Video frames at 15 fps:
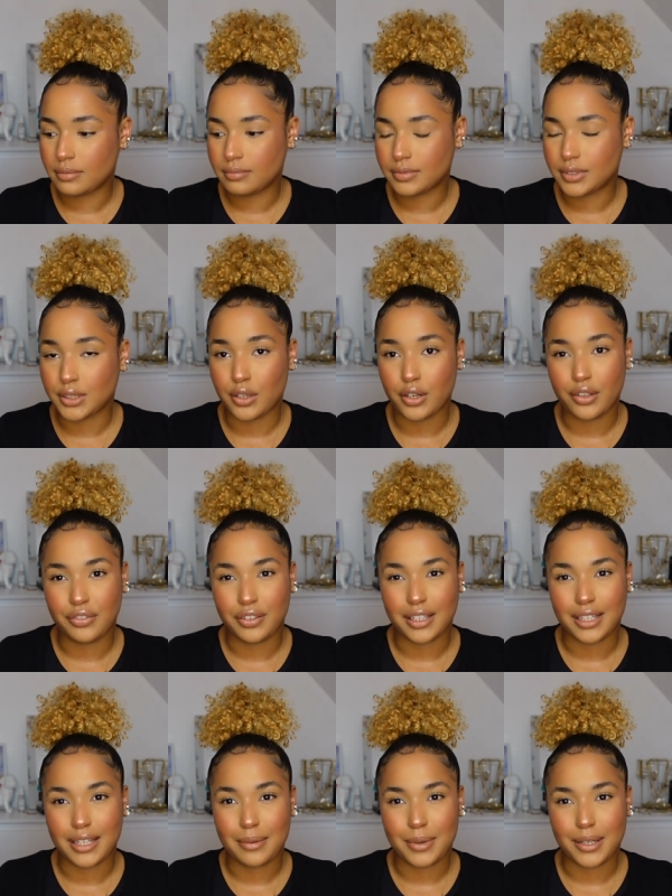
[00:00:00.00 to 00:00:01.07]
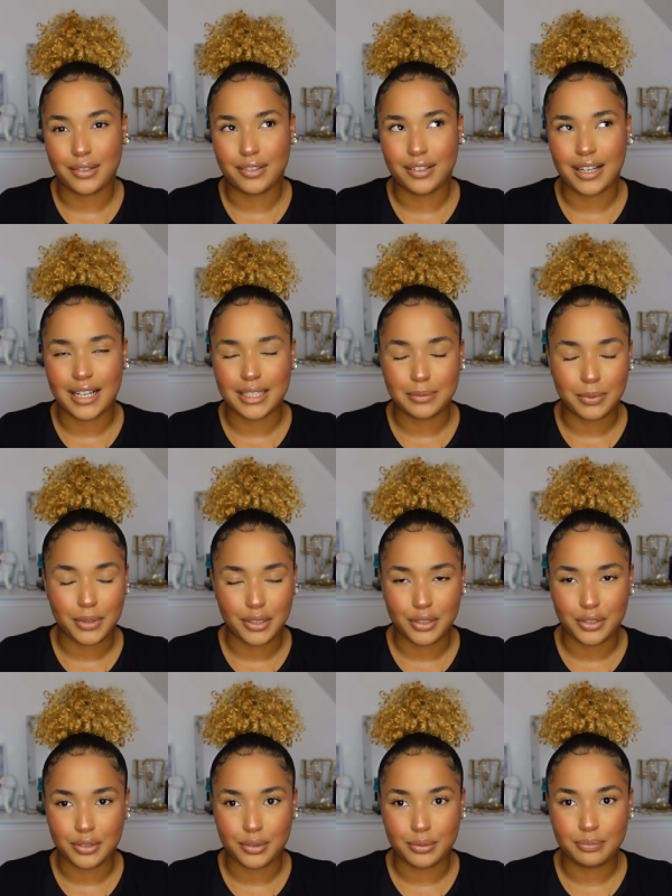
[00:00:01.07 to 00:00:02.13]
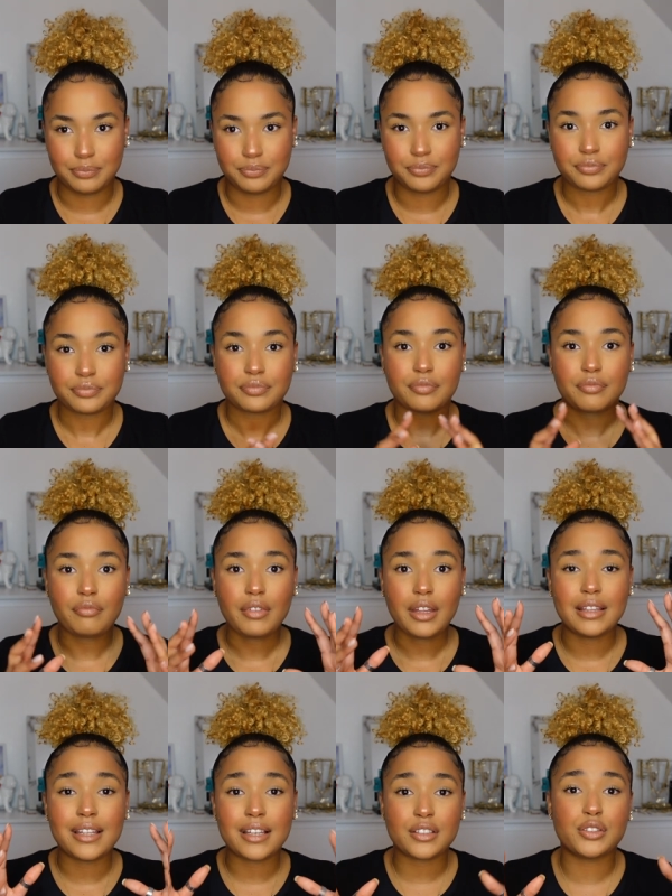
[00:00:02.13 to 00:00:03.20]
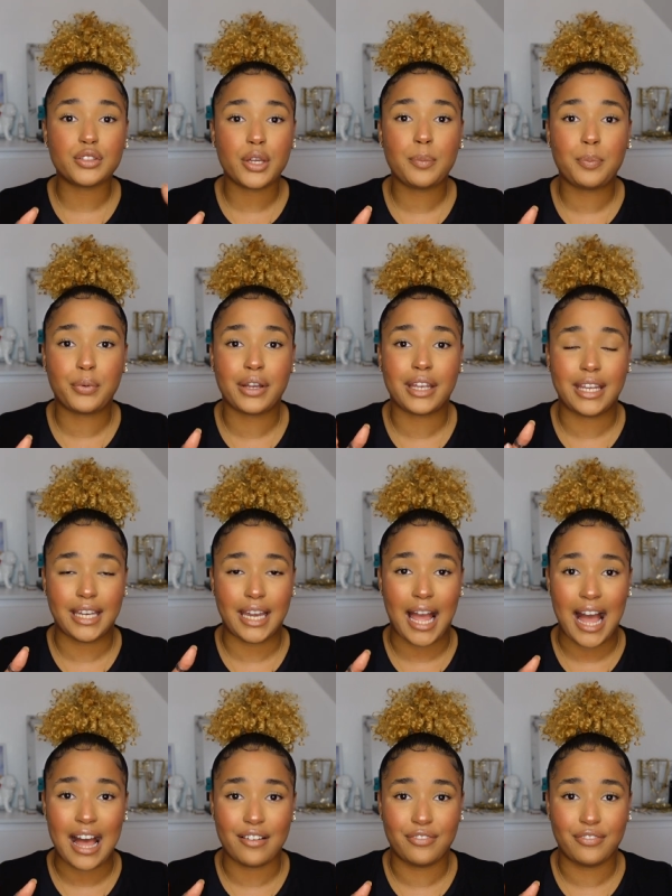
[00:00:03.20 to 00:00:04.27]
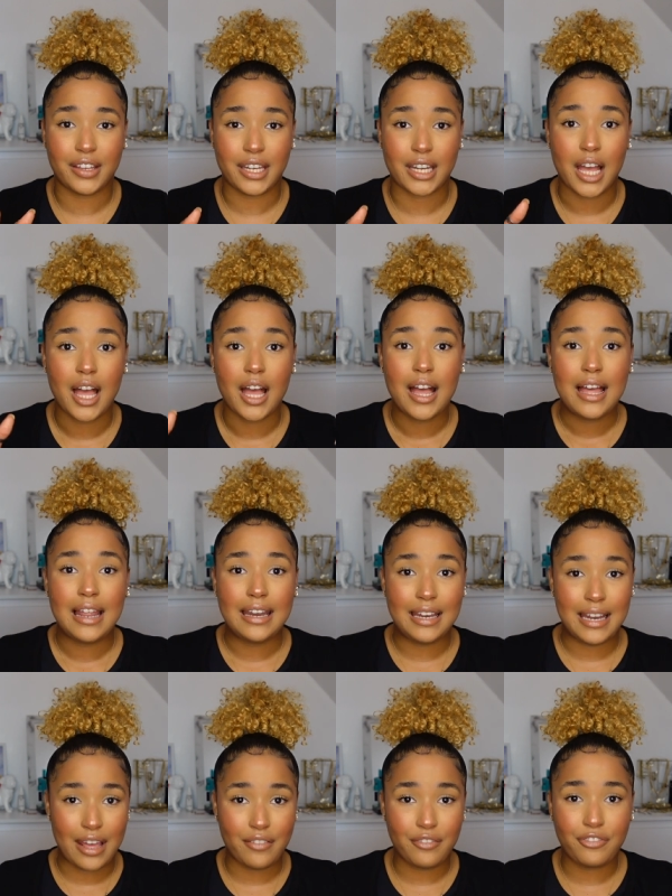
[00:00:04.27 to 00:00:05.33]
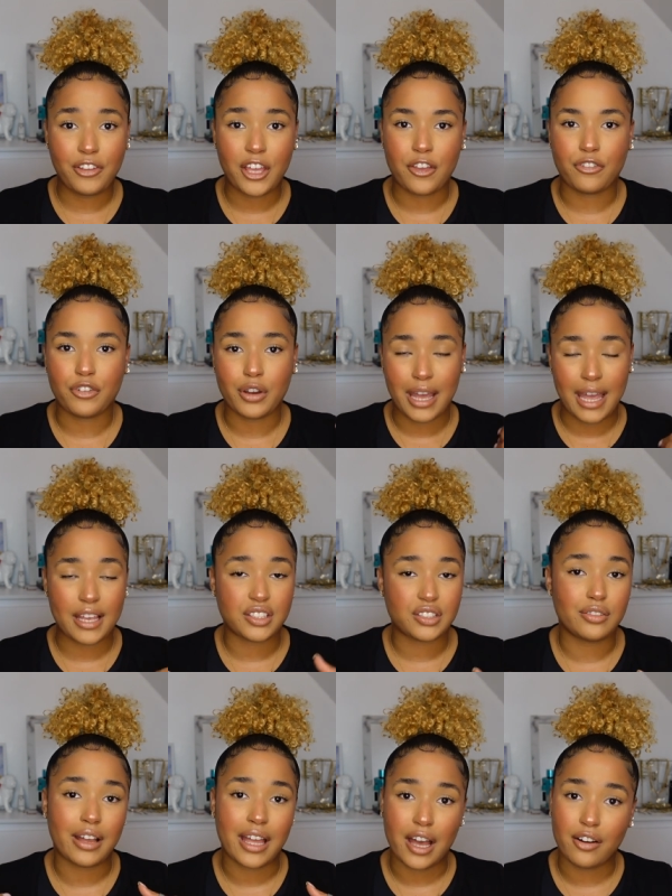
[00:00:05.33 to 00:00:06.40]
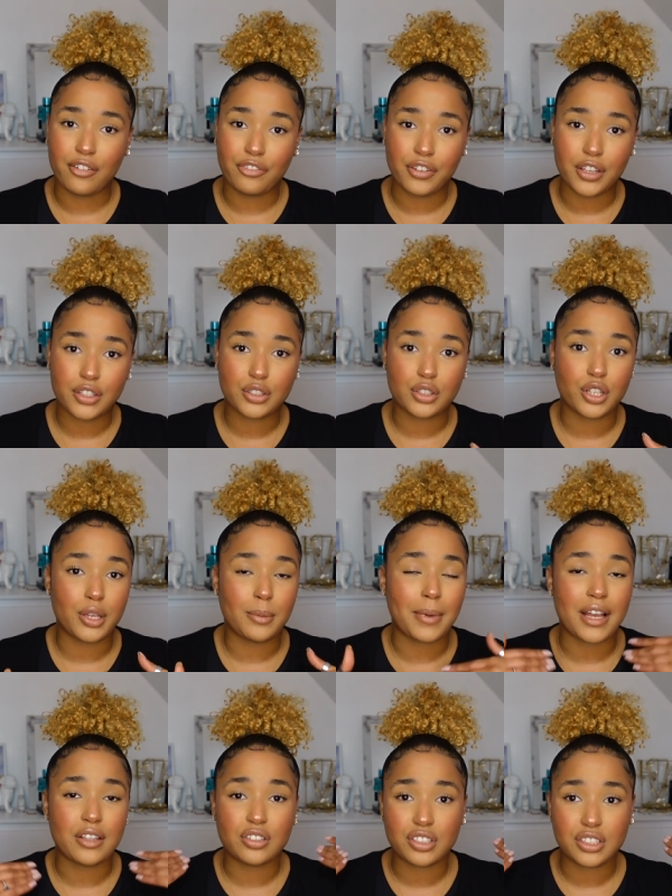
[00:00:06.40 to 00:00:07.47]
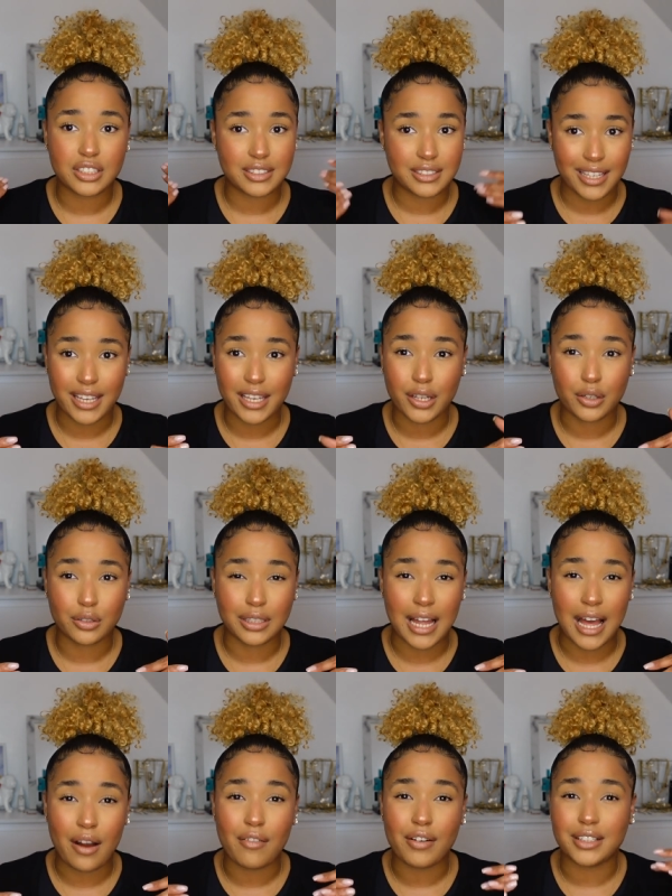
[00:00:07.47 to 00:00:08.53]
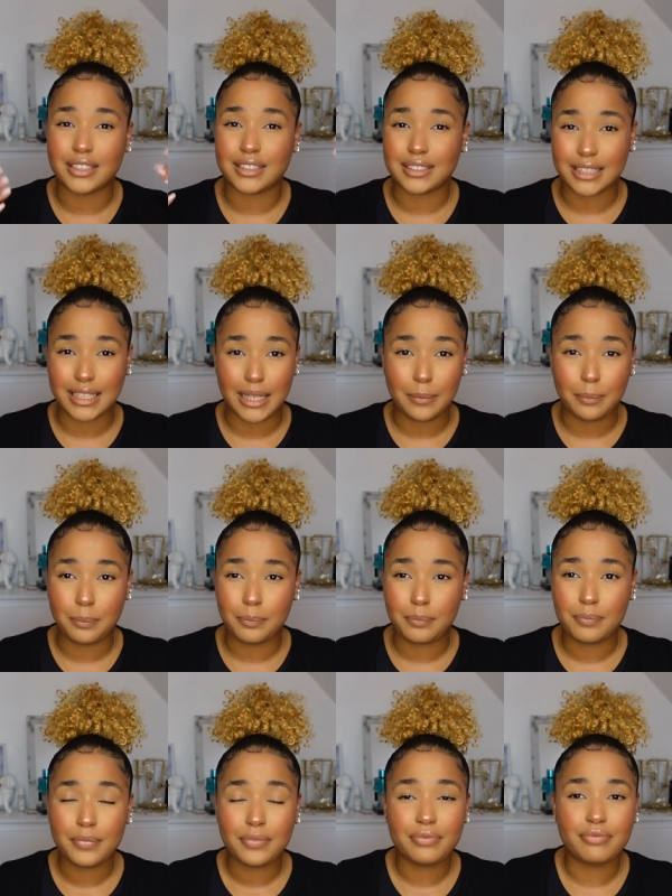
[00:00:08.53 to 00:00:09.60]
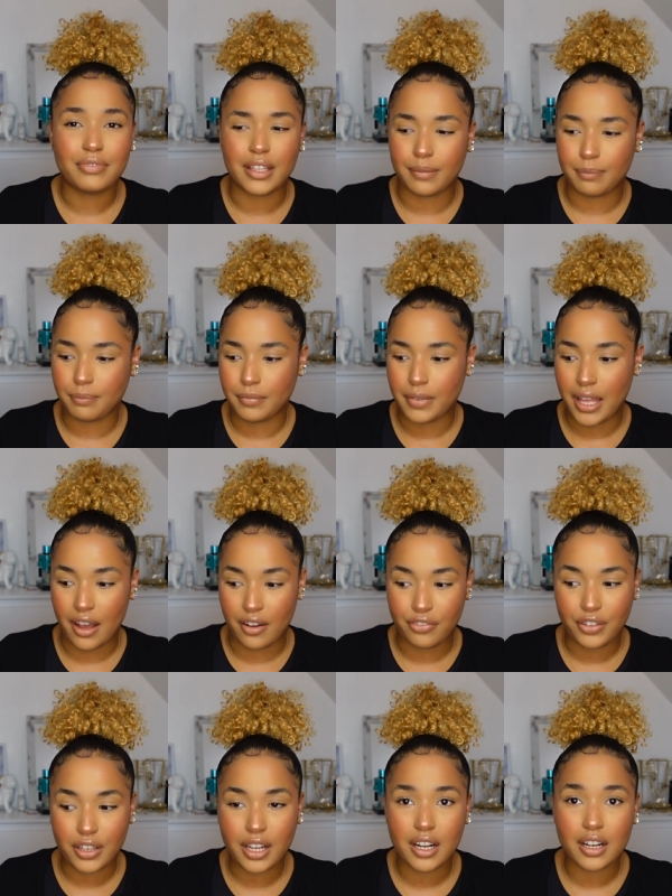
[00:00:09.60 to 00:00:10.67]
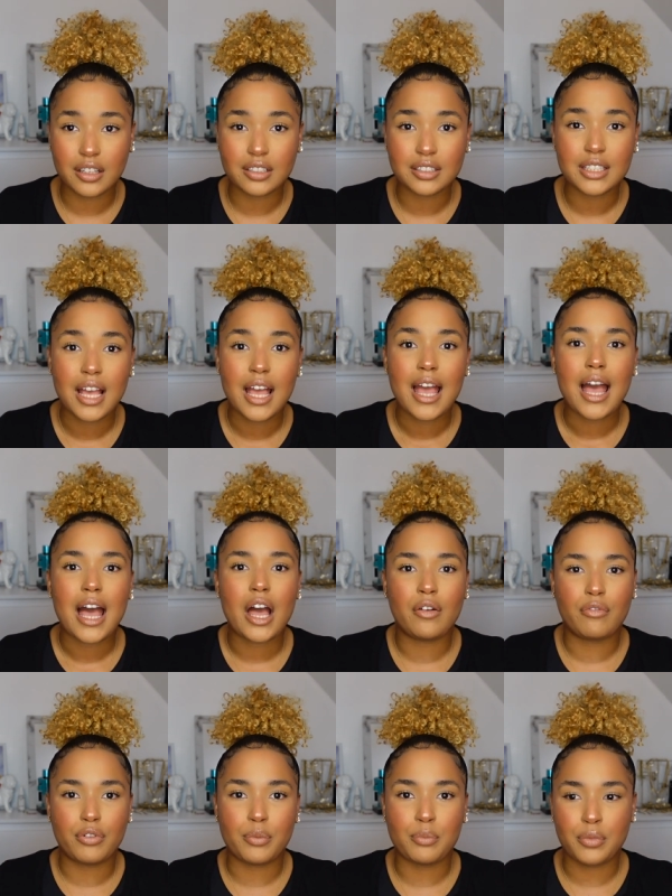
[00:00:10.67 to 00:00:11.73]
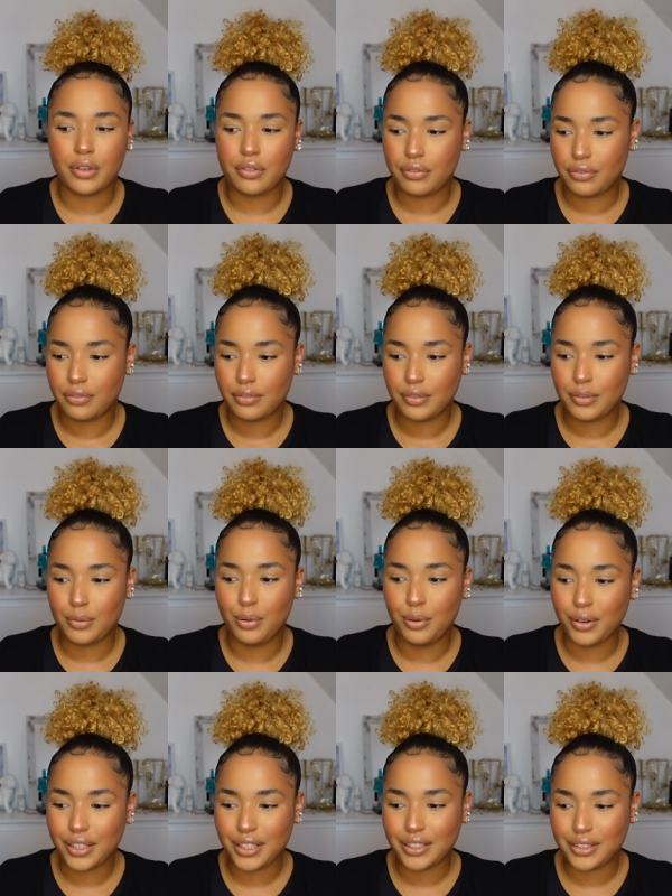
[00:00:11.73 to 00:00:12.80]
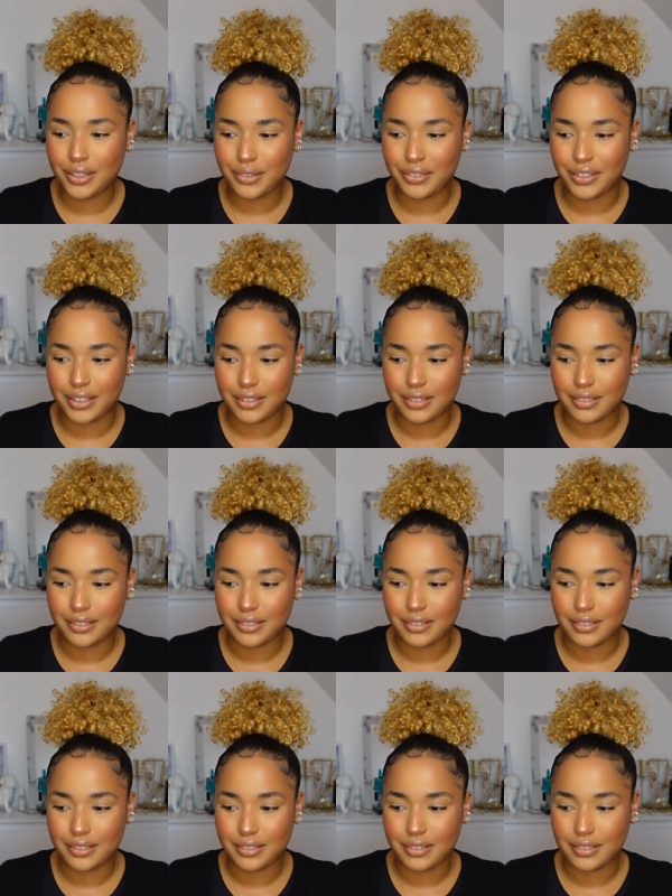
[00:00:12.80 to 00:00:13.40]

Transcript: sorry if you can hear my dog as per usual. There's no point in having length if your hair is not healthy, so you might as well just take it all out and just keep the healthy curls and remove what you're doing.